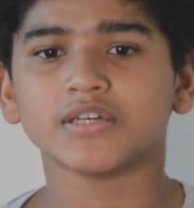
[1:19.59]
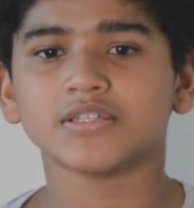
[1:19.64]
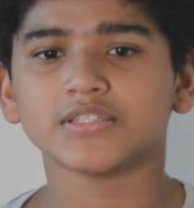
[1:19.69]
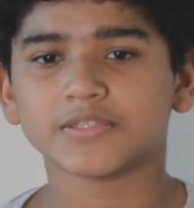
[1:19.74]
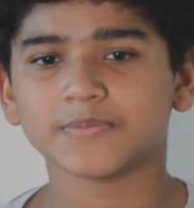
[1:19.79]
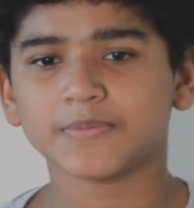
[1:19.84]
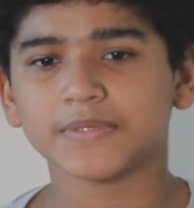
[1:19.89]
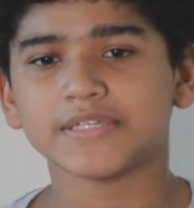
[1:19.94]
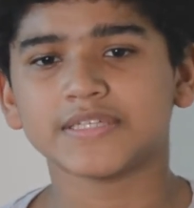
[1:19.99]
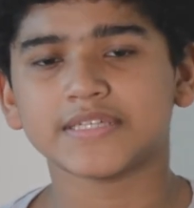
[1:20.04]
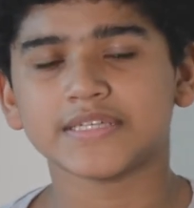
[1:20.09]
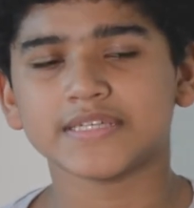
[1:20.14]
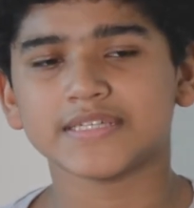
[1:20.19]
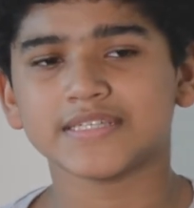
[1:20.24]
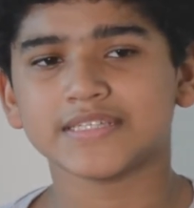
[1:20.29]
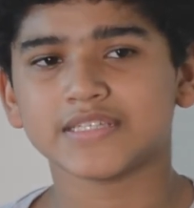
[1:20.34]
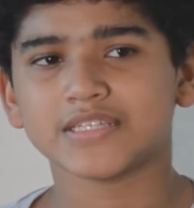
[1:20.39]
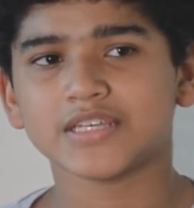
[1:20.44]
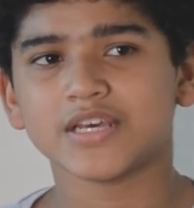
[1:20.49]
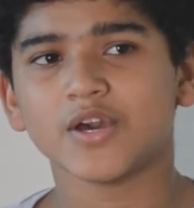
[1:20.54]

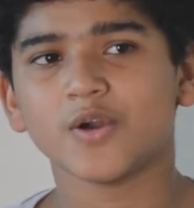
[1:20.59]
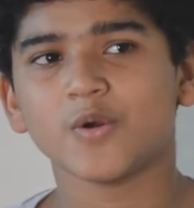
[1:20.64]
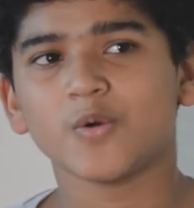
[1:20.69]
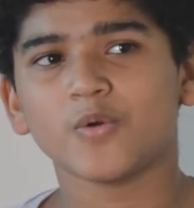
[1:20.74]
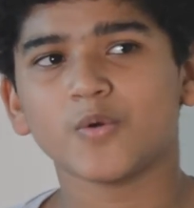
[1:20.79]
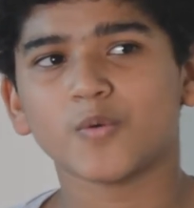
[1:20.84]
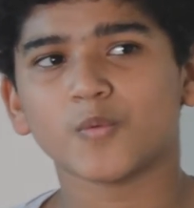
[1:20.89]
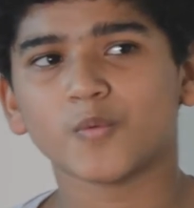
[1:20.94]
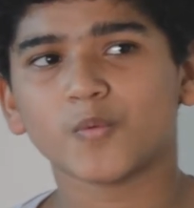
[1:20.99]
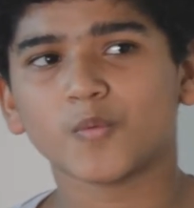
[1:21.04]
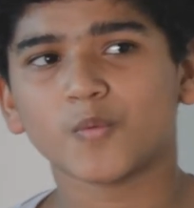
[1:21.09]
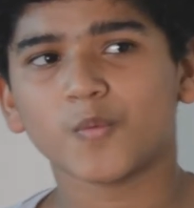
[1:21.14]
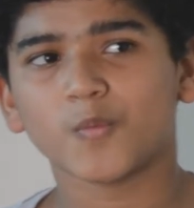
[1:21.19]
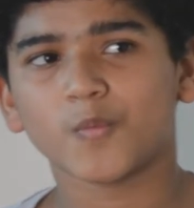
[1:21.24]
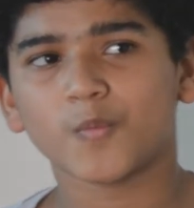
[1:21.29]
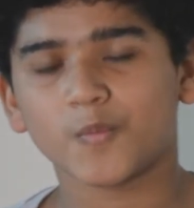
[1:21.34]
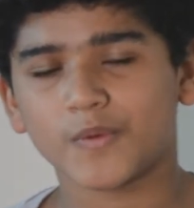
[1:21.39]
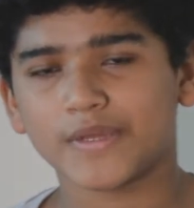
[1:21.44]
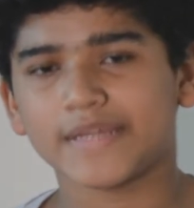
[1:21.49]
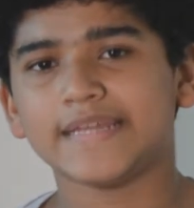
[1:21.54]
species,
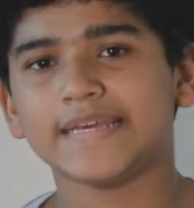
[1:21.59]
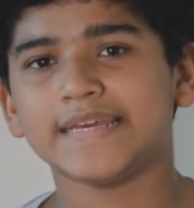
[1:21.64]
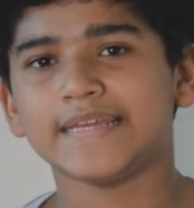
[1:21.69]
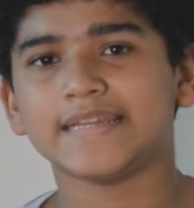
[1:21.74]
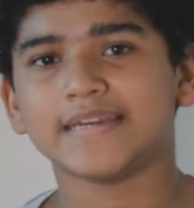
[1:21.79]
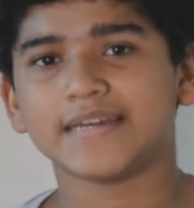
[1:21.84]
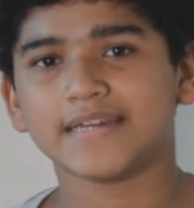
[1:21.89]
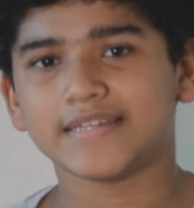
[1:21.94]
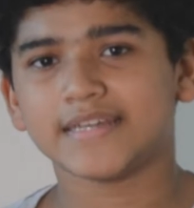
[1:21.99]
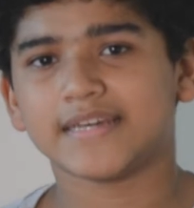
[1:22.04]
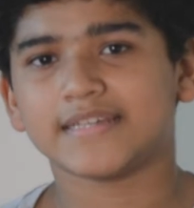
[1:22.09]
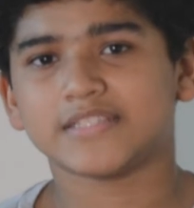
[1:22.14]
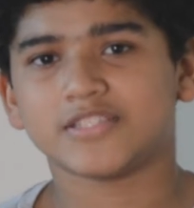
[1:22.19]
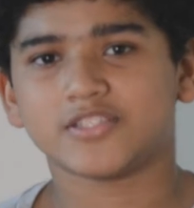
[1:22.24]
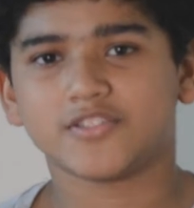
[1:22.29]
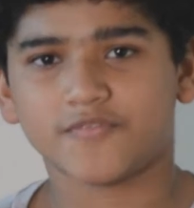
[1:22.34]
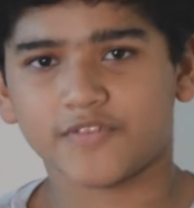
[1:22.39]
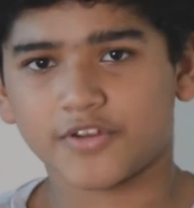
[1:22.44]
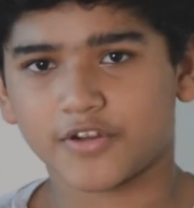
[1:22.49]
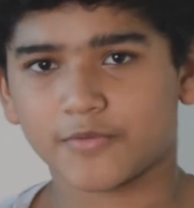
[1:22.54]
we need a
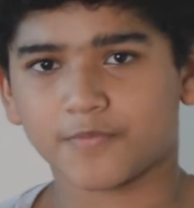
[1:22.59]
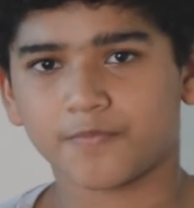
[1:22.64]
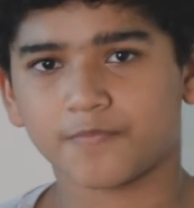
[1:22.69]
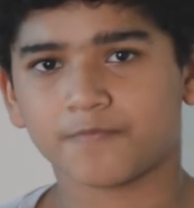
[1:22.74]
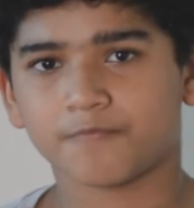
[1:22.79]
Dyson sphere.